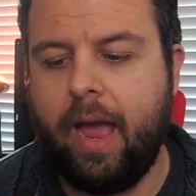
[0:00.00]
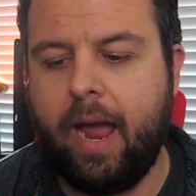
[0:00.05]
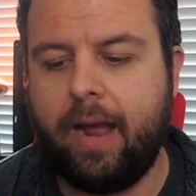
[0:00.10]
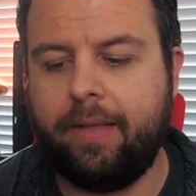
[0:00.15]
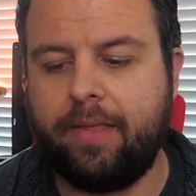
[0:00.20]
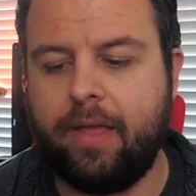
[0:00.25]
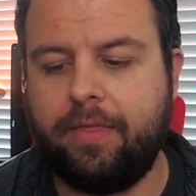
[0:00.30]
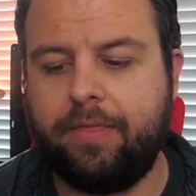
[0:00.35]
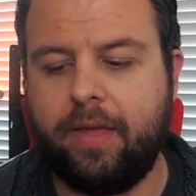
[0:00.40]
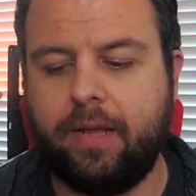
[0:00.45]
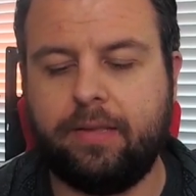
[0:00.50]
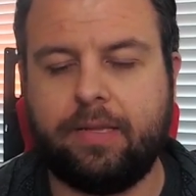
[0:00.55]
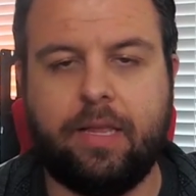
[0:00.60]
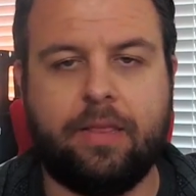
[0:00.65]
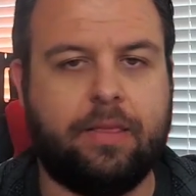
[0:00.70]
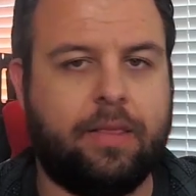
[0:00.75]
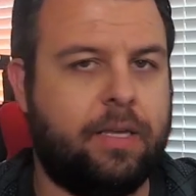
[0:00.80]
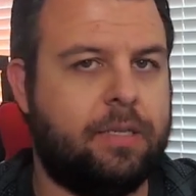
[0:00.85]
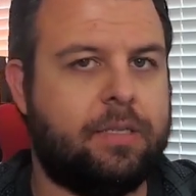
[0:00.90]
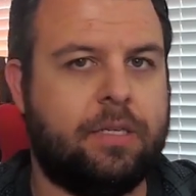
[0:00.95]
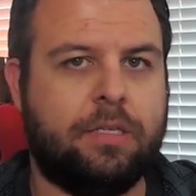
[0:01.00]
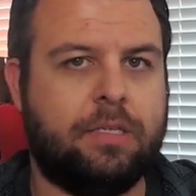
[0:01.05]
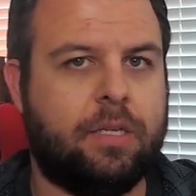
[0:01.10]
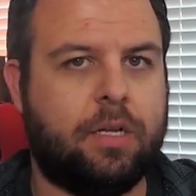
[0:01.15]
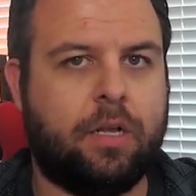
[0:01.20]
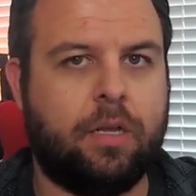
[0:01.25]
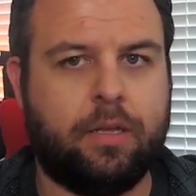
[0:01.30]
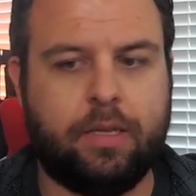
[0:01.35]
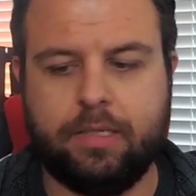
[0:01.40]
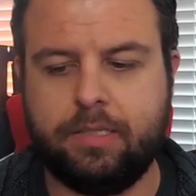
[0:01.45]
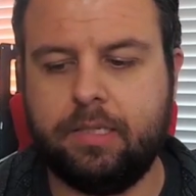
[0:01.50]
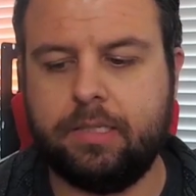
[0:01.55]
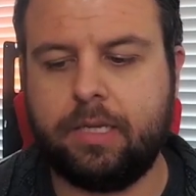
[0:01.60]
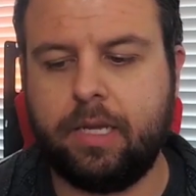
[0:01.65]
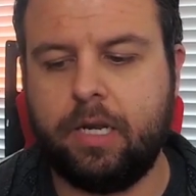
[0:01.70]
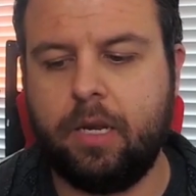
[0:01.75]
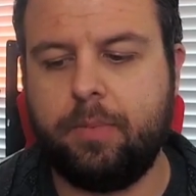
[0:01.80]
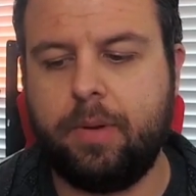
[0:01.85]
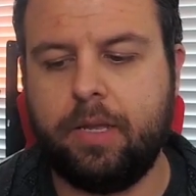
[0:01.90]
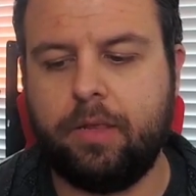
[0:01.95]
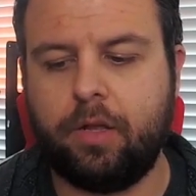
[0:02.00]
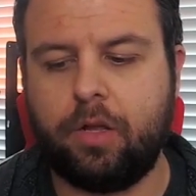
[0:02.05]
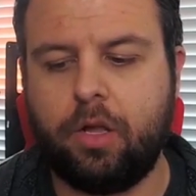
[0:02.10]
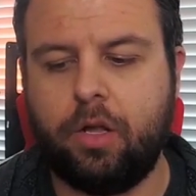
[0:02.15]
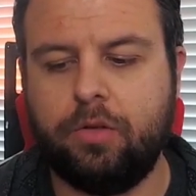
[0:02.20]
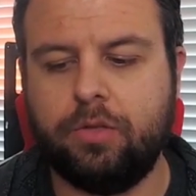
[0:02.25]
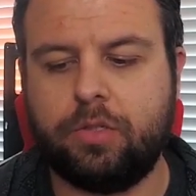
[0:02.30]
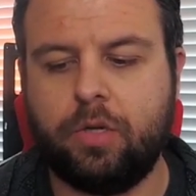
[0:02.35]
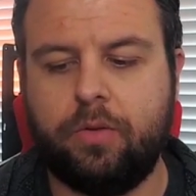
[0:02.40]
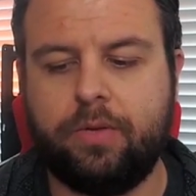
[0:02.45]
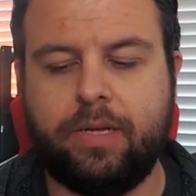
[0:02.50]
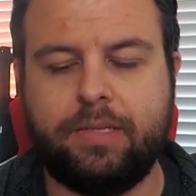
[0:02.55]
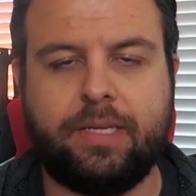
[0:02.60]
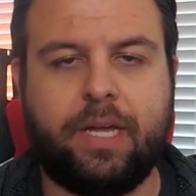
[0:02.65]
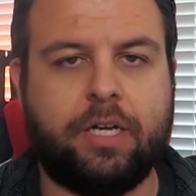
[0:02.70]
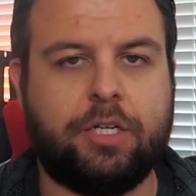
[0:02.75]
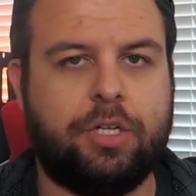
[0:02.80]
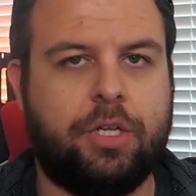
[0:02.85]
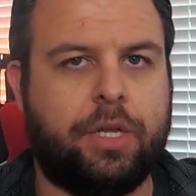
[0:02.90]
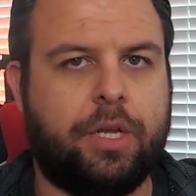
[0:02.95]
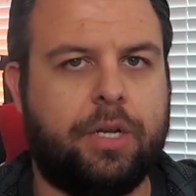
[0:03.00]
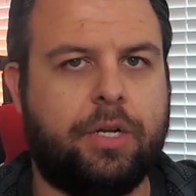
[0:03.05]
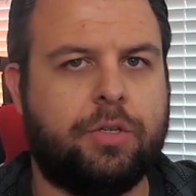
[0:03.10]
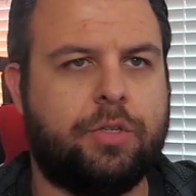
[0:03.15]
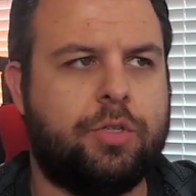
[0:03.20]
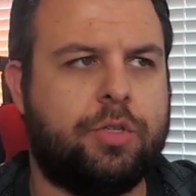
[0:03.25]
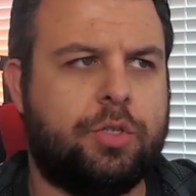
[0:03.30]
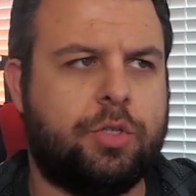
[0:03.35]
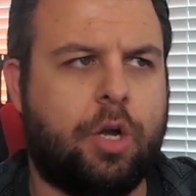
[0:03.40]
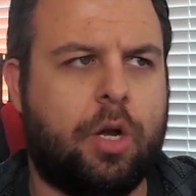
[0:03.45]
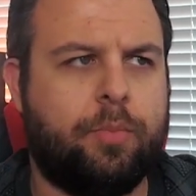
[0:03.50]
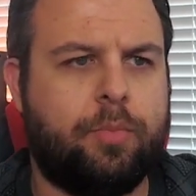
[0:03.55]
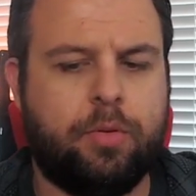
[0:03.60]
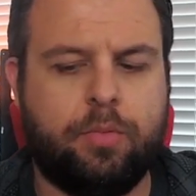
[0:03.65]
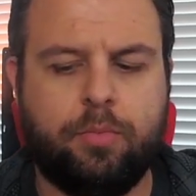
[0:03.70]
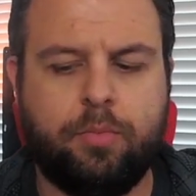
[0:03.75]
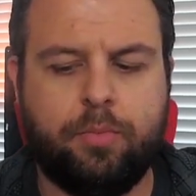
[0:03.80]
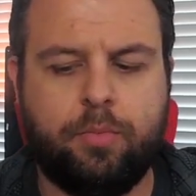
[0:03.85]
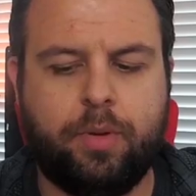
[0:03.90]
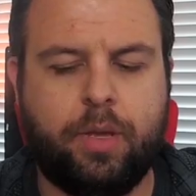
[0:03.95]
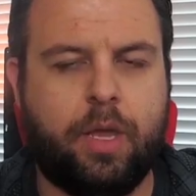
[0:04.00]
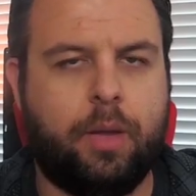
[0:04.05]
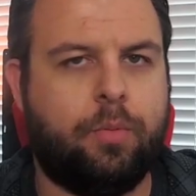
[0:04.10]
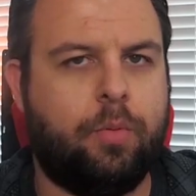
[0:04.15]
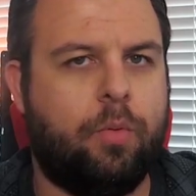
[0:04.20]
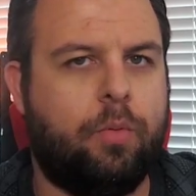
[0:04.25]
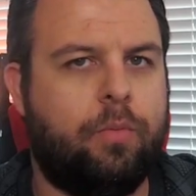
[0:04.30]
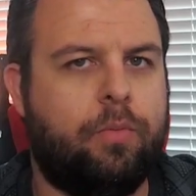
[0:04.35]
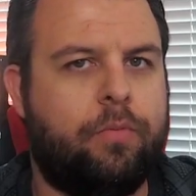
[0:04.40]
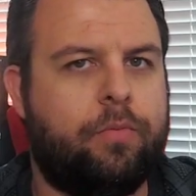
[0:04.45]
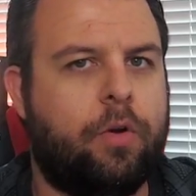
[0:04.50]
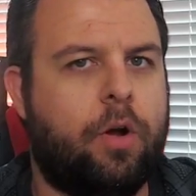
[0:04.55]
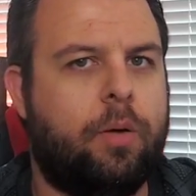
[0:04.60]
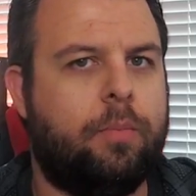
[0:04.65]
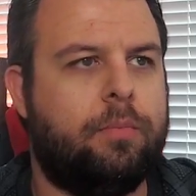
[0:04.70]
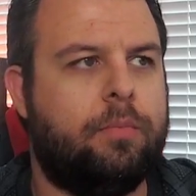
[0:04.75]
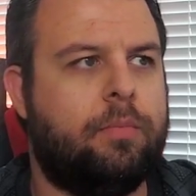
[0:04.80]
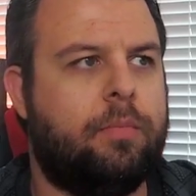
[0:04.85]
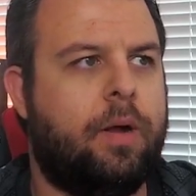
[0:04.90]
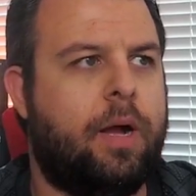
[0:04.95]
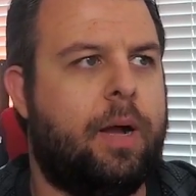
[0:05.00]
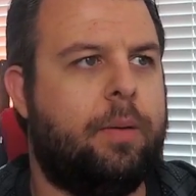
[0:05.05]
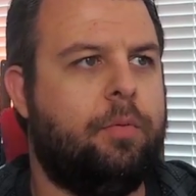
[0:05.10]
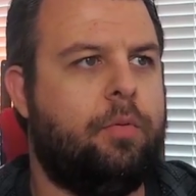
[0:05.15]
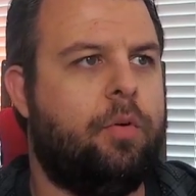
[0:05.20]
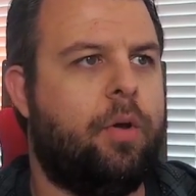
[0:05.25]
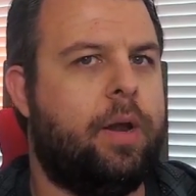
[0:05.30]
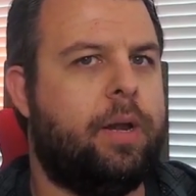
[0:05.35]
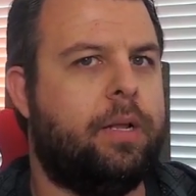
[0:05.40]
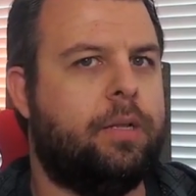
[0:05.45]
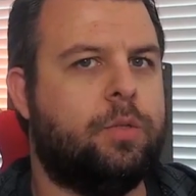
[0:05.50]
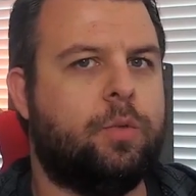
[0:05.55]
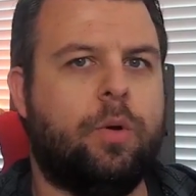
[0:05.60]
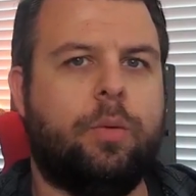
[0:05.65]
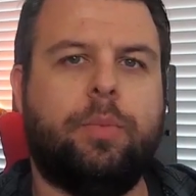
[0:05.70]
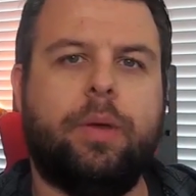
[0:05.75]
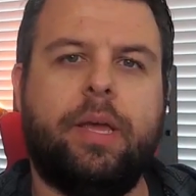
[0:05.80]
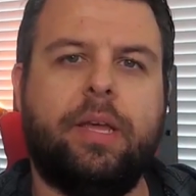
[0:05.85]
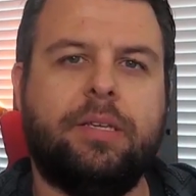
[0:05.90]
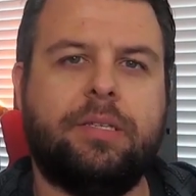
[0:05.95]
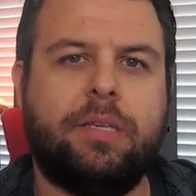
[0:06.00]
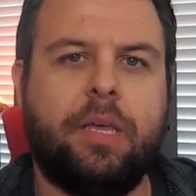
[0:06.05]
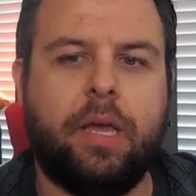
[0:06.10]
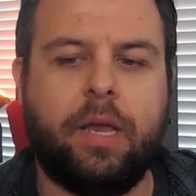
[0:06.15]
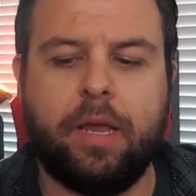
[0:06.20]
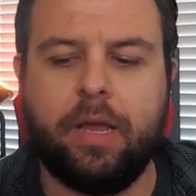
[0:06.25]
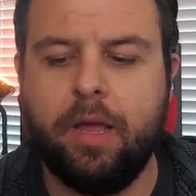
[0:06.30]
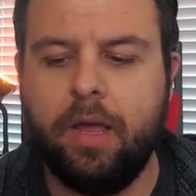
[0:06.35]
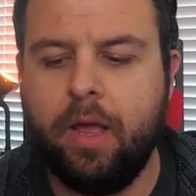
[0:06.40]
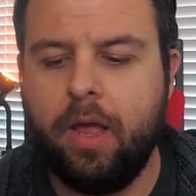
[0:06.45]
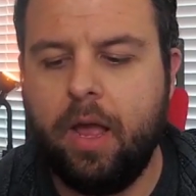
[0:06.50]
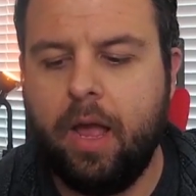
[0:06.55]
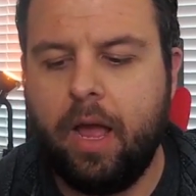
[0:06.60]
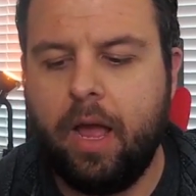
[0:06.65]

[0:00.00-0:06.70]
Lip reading: and they think that this is going to be the console that's actually going to stop people from upgrading to a PC.